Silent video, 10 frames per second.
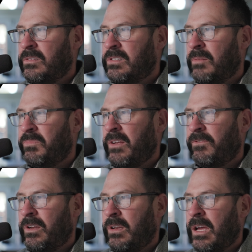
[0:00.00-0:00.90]
something
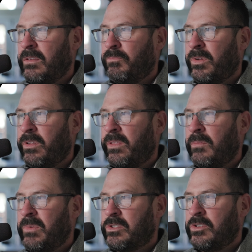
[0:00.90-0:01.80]
different, not pulling the
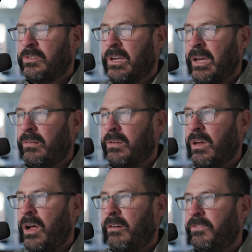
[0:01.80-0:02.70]
mixture to idle
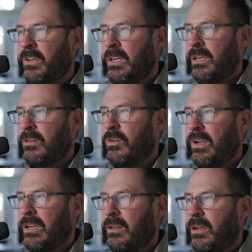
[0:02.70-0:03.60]
cutoff. Note
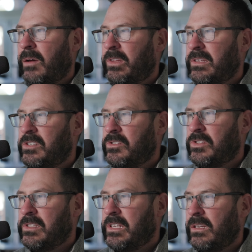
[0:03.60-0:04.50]
any anomalies
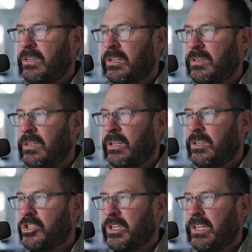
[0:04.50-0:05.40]
using the
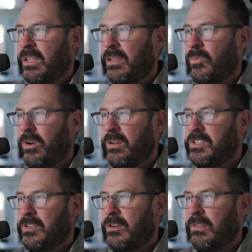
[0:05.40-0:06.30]
ignition key. And then we're going to
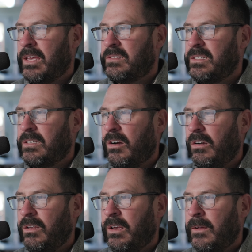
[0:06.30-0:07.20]
secure the SD card